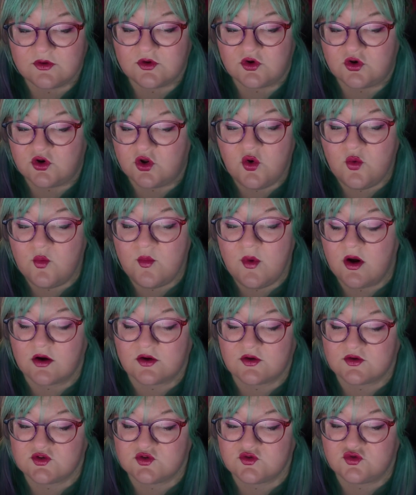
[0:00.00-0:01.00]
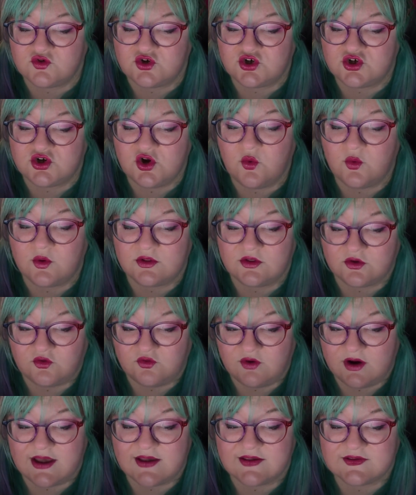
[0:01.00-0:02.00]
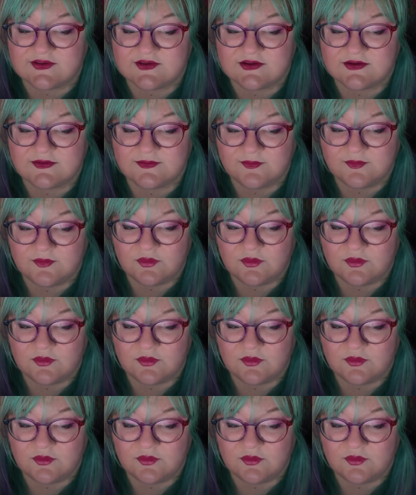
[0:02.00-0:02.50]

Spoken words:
"No marks could show on the grass."